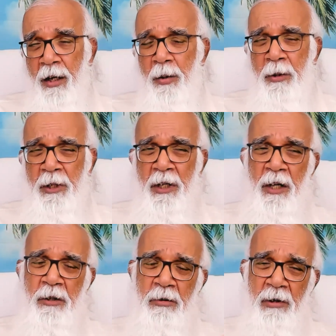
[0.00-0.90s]
Nobody
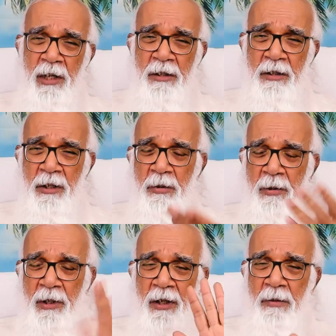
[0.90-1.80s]
can do anything to
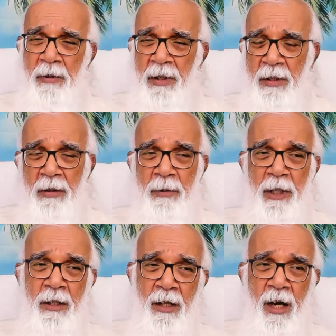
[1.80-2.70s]
me. Let me
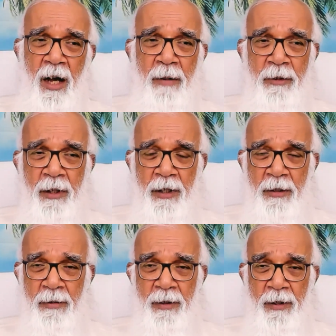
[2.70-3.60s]
remain calm. Think
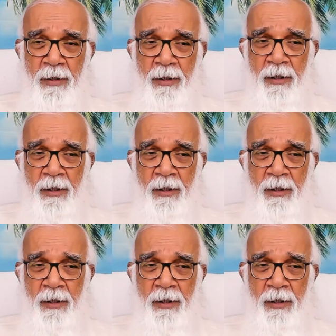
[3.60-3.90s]
of it.